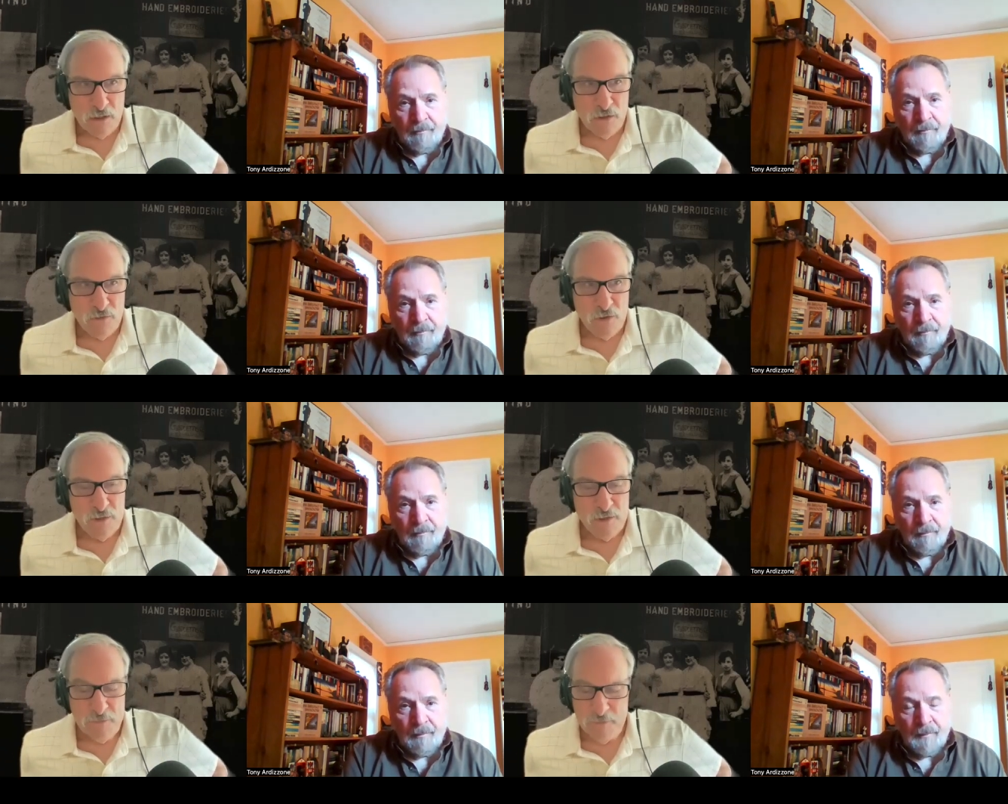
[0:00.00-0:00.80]

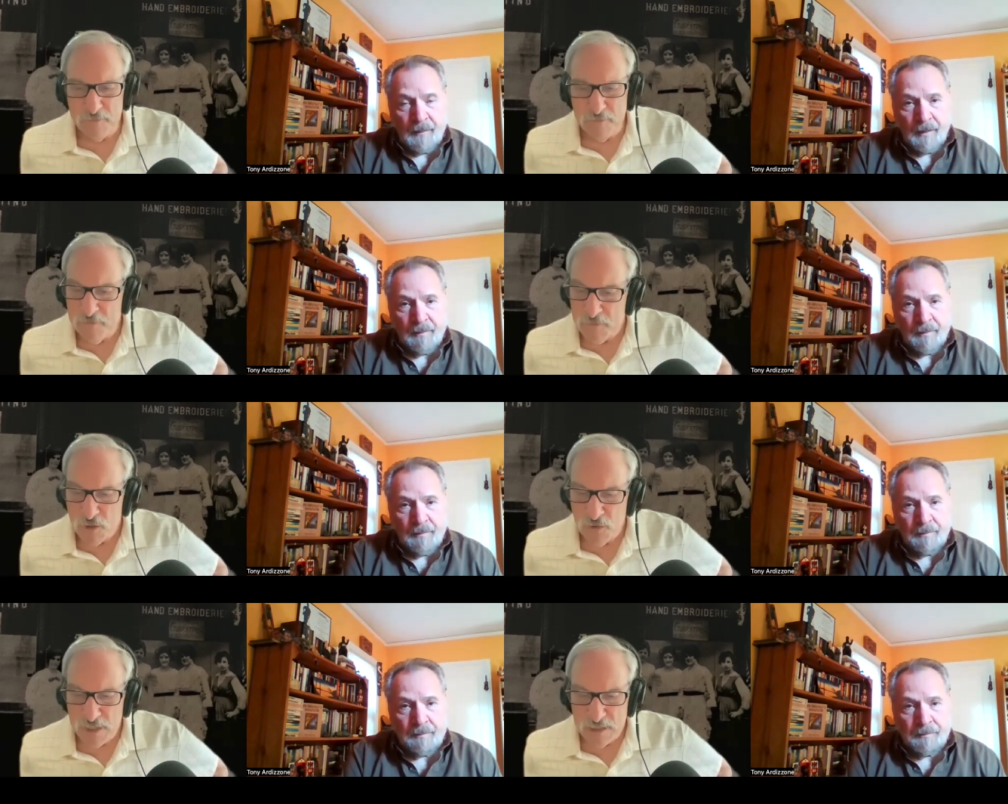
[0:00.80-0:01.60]
Speaker 1: Corona,
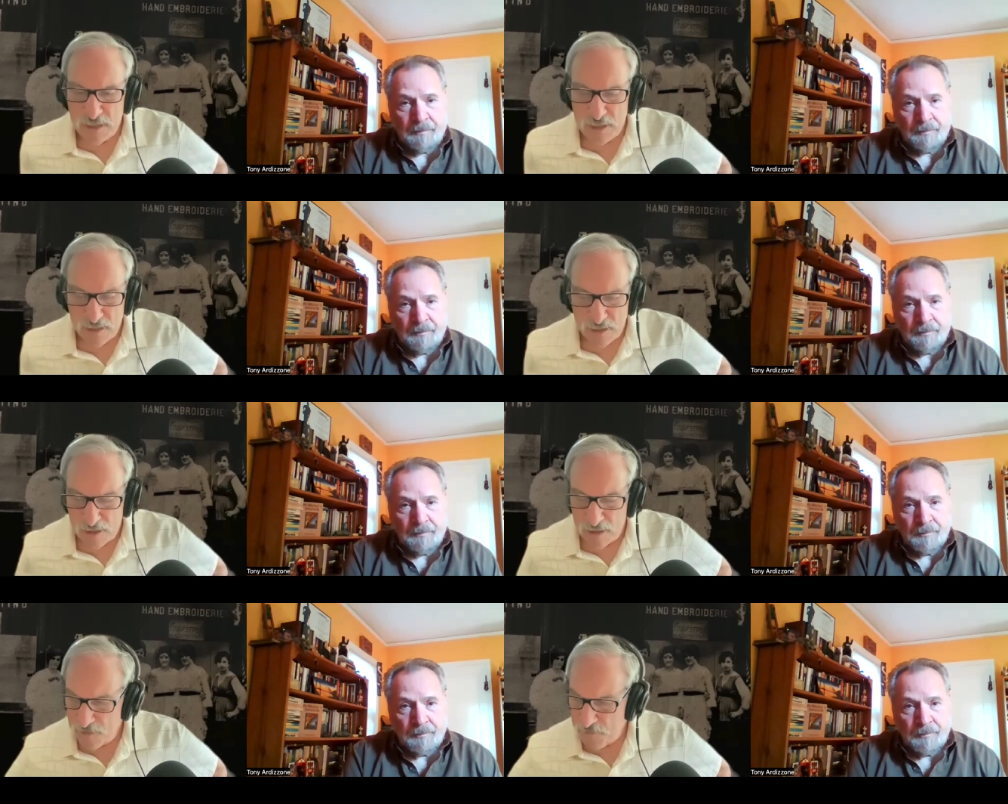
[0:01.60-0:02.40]
Queens, and
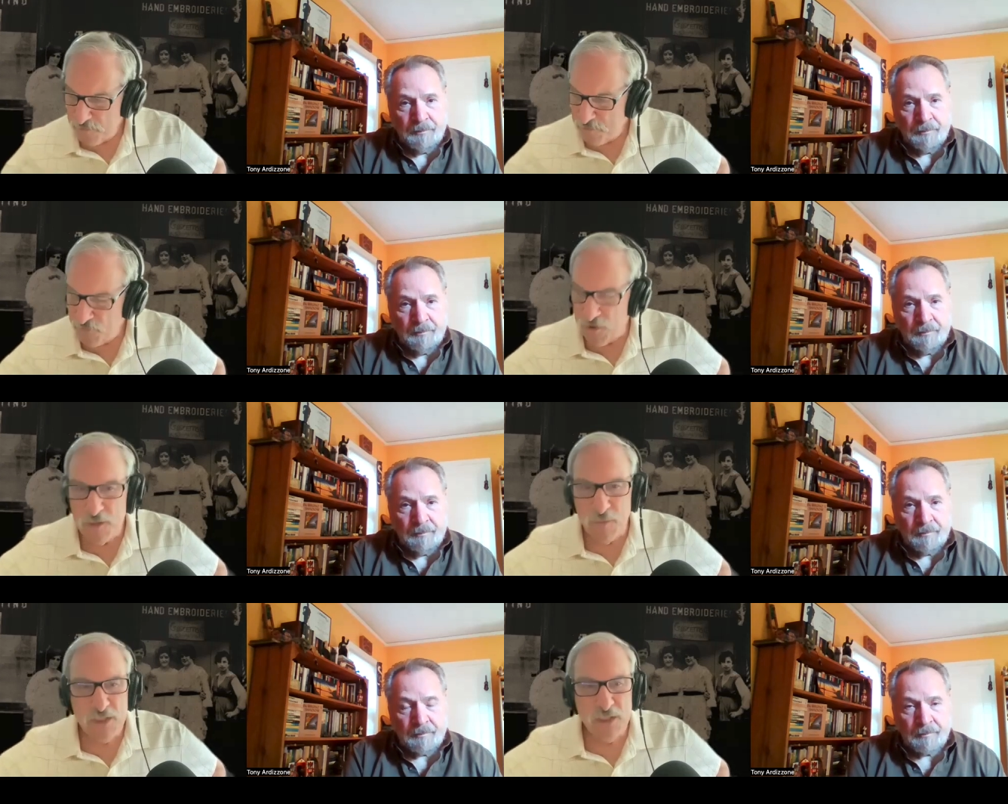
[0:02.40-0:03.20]
um, funny
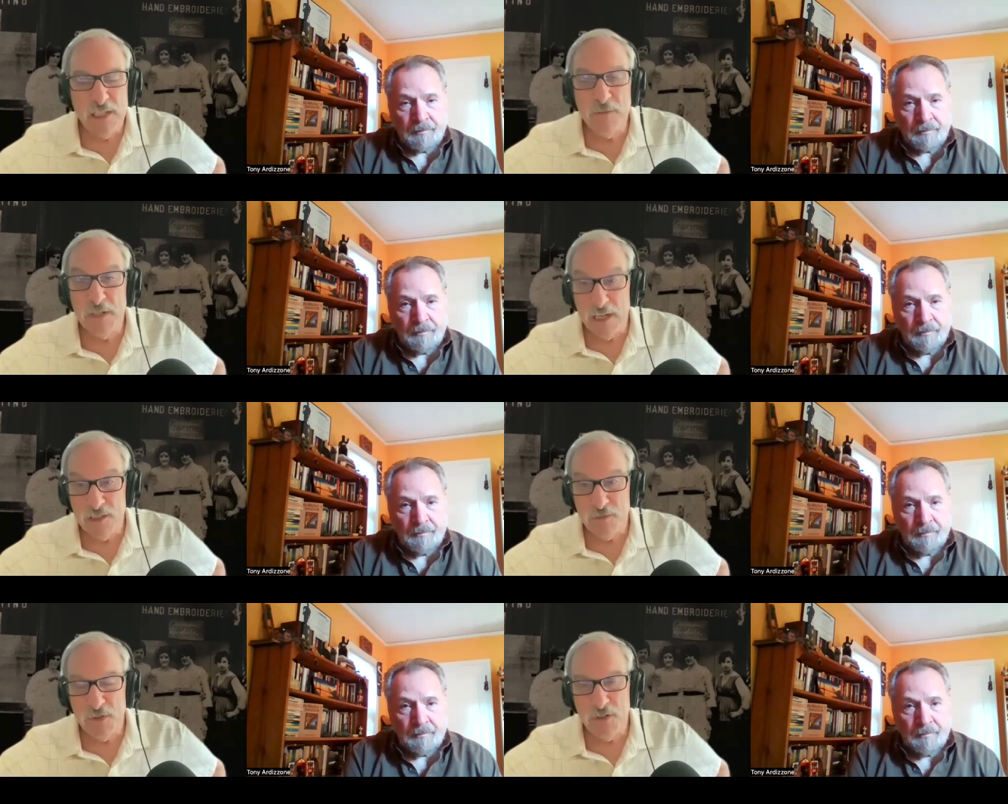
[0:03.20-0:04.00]
you mentioned Lemon
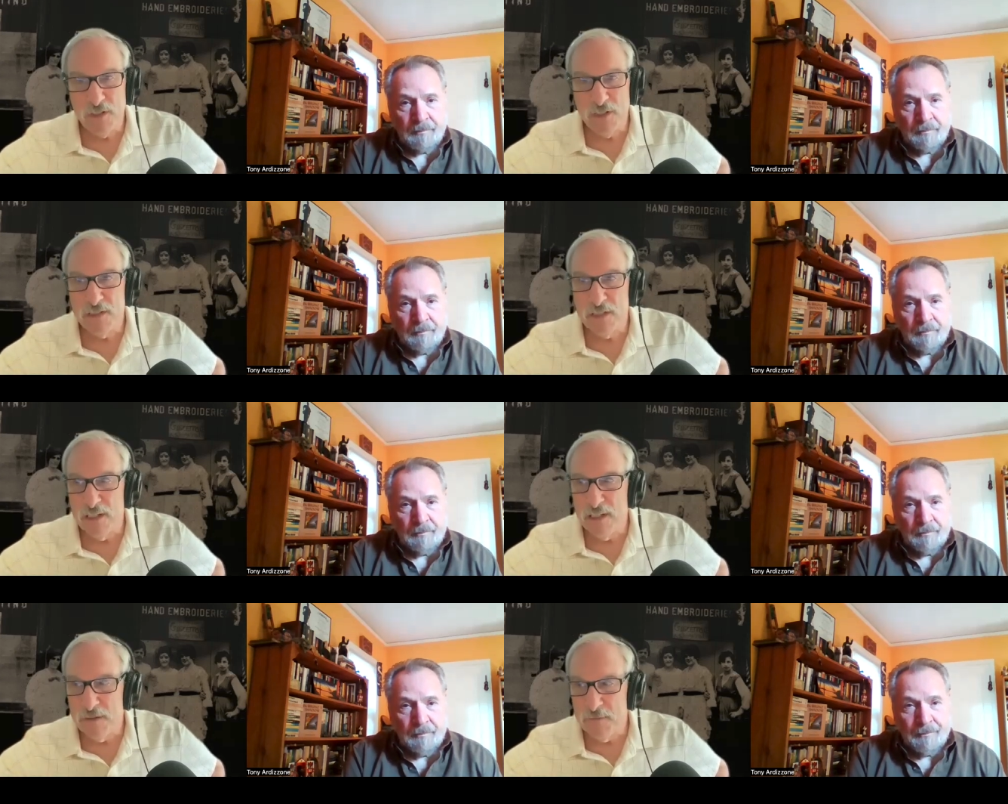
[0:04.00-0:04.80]
Ice because
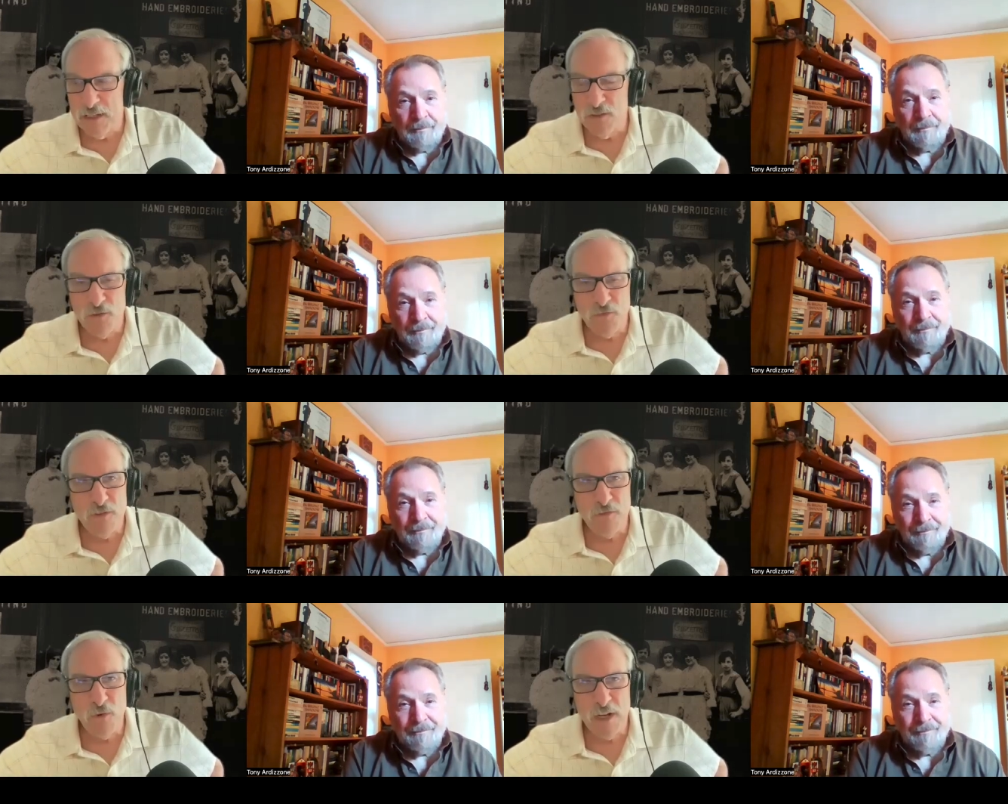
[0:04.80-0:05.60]
um, I don't know if you
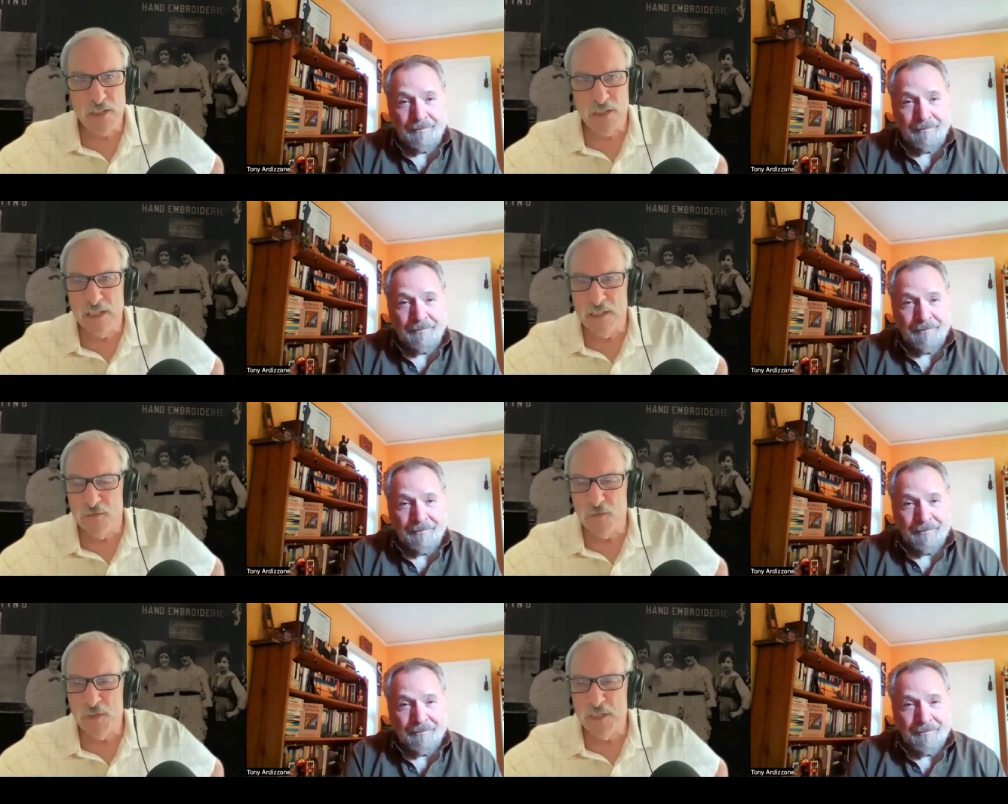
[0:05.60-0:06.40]
ever watched The King
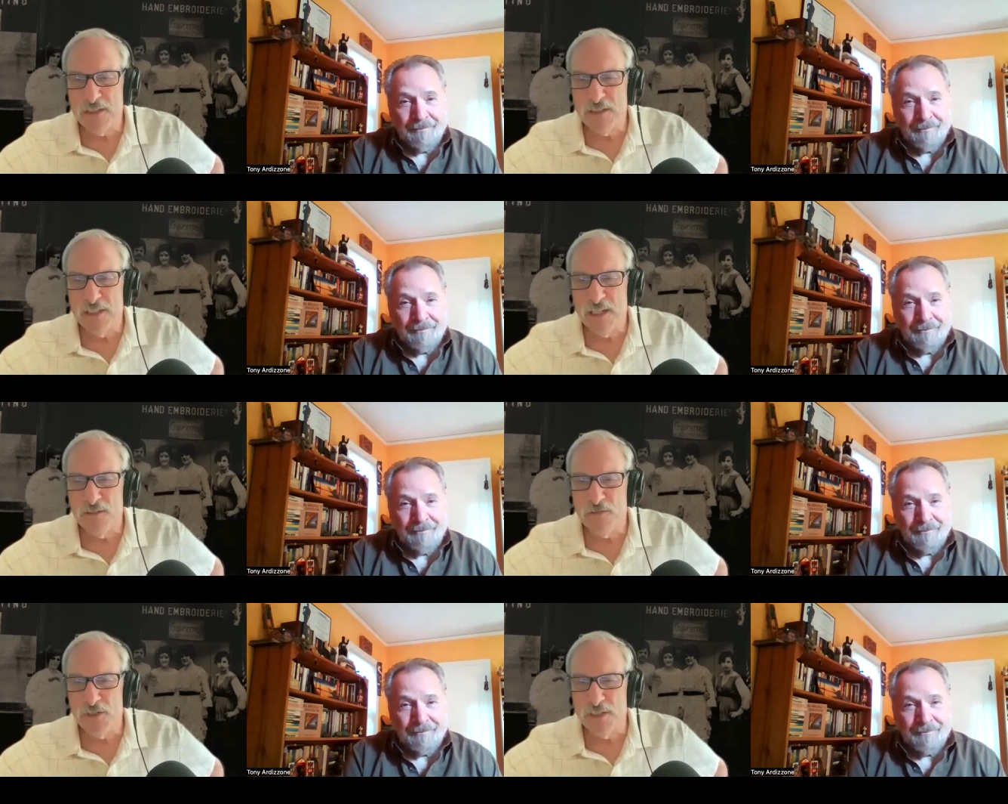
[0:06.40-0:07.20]
of Queens on
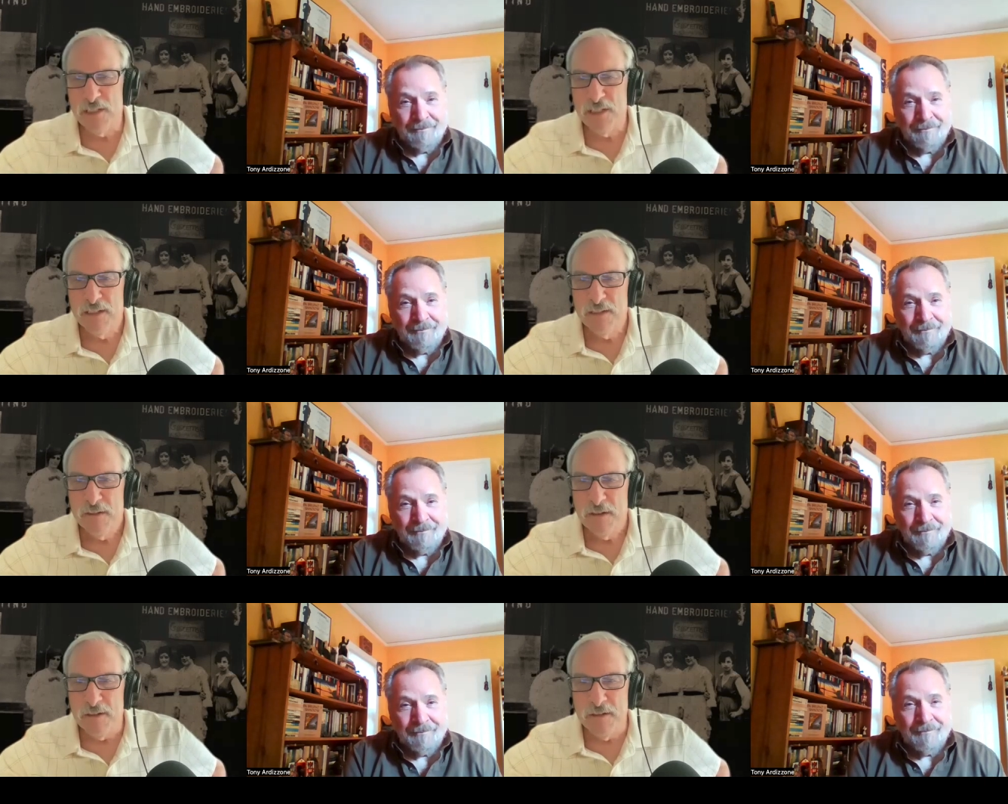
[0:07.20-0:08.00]
television,
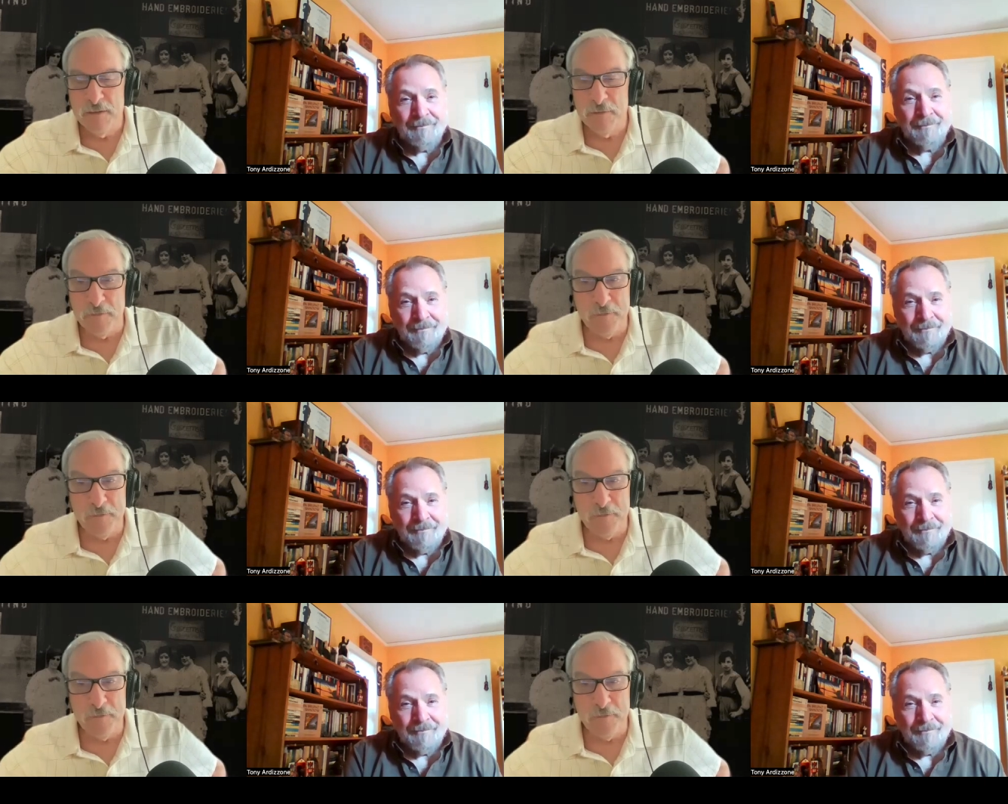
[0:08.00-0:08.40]
um,